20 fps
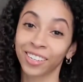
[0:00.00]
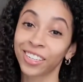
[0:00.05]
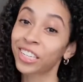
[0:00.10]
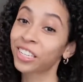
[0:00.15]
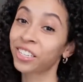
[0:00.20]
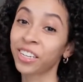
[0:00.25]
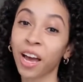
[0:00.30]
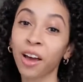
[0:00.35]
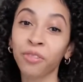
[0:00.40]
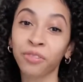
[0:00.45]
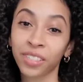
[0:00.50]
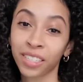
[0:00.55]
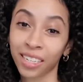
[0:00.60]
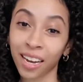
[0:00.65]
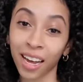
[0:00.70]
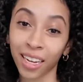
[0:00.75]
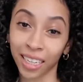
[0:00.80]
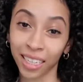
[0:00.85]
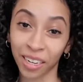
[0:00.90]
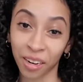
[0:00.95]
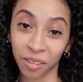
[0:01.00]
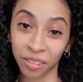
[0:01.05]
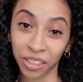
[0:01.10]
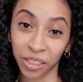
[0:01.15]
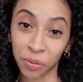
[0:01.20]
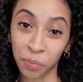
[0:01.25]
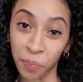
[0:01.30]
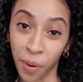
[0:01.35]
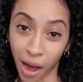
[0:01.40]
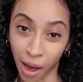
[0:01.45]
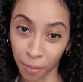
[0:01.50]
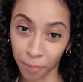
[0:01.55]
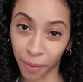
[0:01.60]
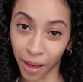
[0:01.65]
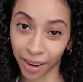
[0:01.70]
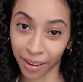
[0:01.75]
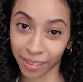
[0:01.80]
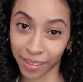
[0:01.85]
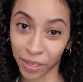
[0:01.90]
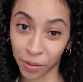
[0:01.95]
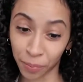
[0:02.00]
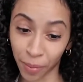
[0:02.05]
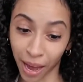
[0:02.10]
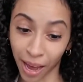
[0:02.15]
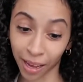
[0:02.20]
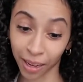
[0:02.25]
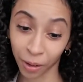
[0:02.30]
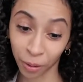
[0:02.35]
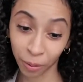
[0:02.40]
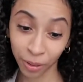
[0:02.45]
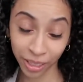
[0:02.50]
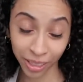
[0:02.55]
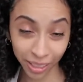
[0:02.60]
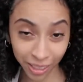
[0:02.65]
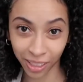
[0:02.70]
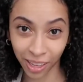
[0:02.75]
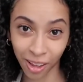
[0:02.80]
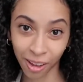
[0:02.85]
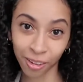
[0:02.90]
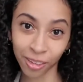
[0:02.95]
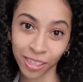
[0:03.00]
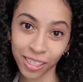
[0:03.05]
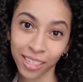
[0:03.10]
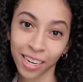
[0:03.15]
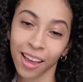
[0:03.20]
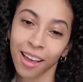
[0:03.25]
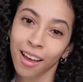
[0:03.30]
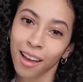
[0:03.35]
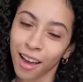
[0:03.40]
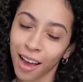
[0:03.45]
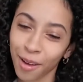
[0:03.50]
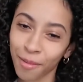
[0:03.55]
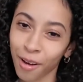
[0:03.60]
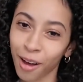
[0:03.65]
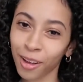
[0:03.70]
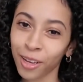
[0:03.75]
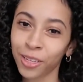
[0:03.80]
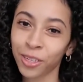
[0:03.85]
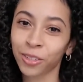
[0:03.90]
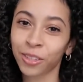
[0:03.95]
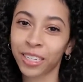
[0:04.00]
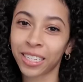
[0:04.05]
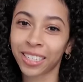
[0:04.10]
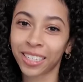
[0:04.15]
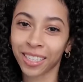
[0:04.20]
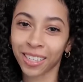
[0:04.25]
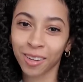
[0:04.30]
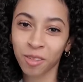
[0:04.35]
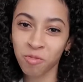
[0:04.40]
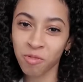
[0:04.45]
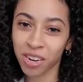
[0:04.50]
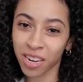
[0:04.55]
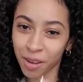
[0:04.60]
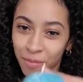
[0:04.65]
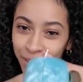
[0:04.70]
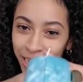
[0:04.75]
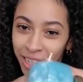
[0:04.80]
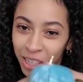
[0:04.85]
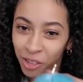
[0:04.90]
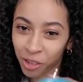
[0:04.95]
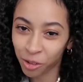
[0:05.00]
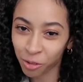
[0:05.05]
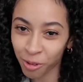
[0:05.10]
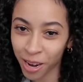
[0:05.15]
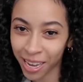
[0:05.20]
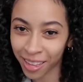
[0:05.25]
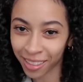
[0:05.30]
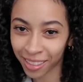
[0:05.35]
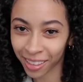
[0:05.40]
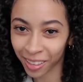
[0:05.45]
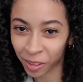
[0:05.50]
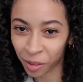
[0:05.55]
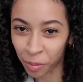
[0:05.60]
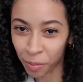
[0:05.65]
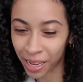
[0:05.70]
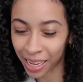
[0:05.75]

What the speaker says: Your stuff is not gonna just pop out of this bag when it's closed. I also need to work on my strength a little